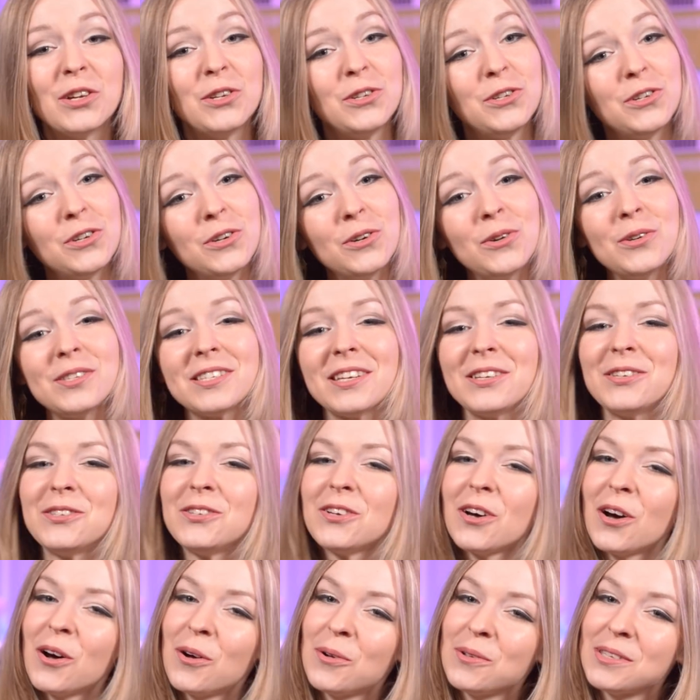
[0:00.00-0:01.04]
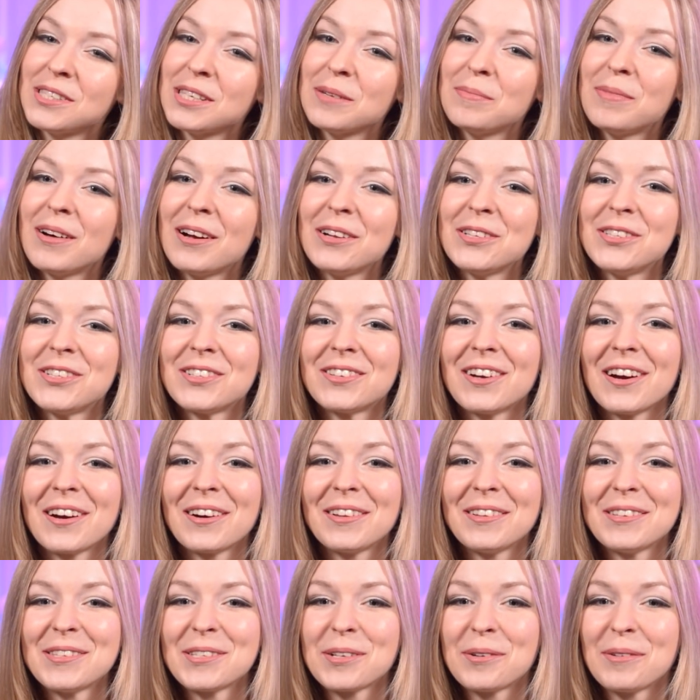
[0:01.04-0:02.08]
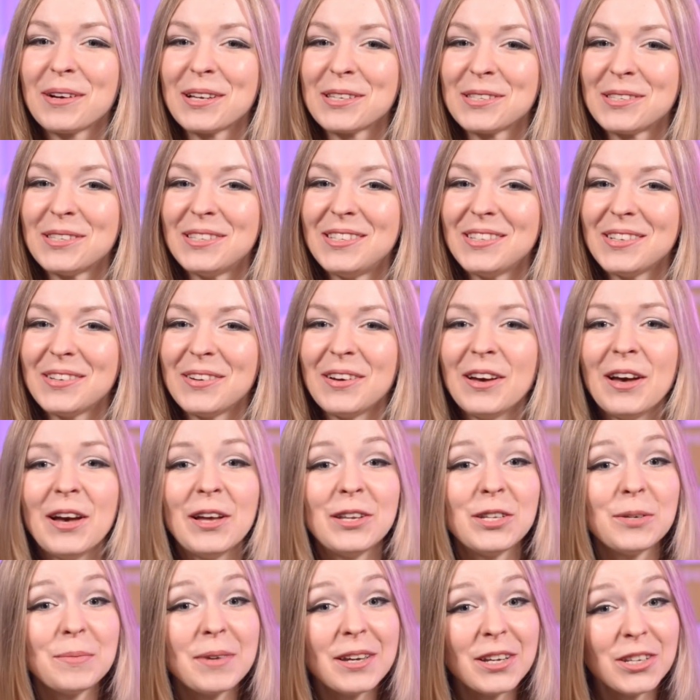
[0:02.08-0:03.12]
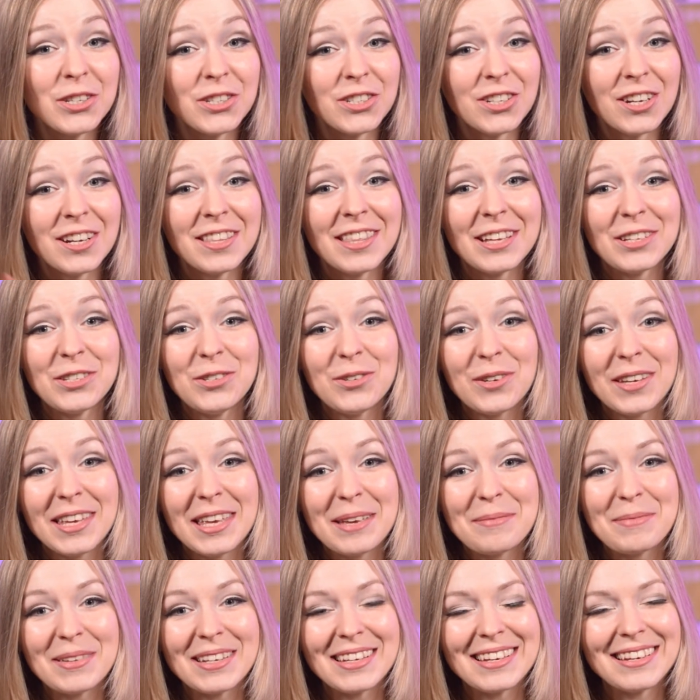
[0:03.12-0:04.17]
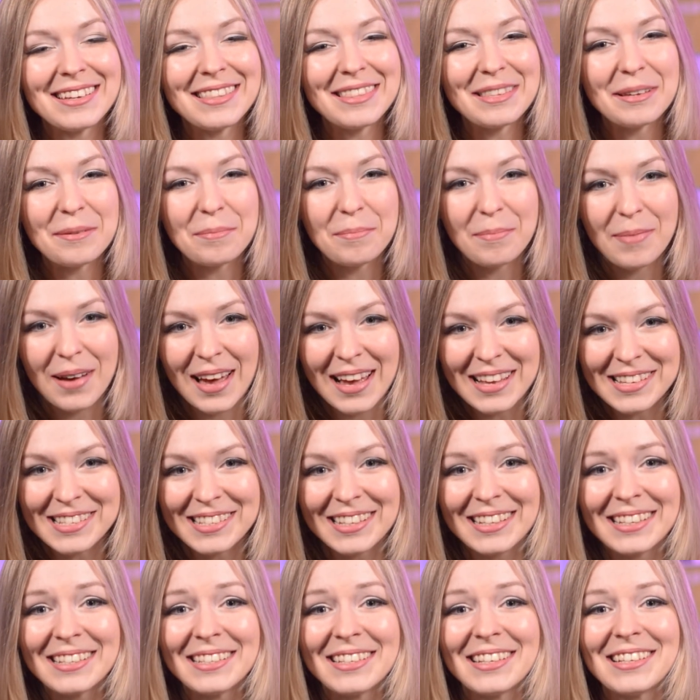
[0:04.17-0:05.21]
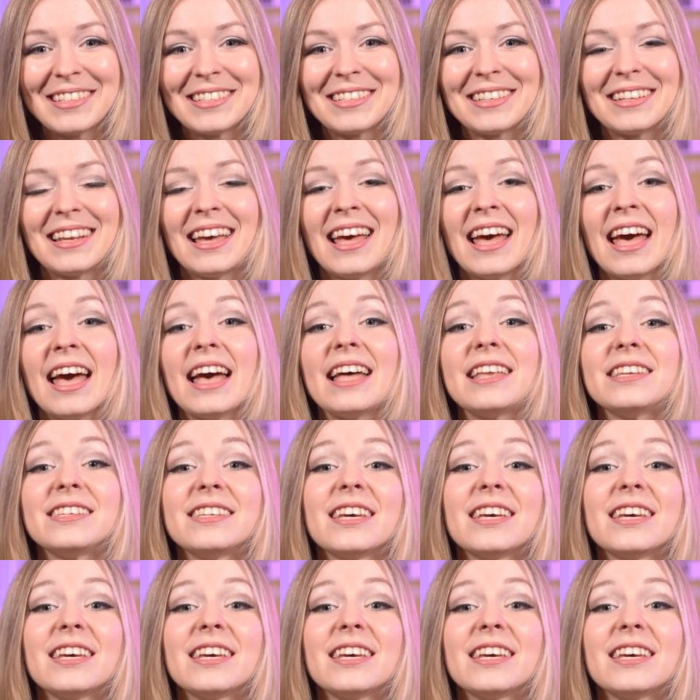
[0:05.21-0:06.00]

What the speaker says: do's and don'ts about your Oculus Quest 2 to make sure that you keep it in the best condition and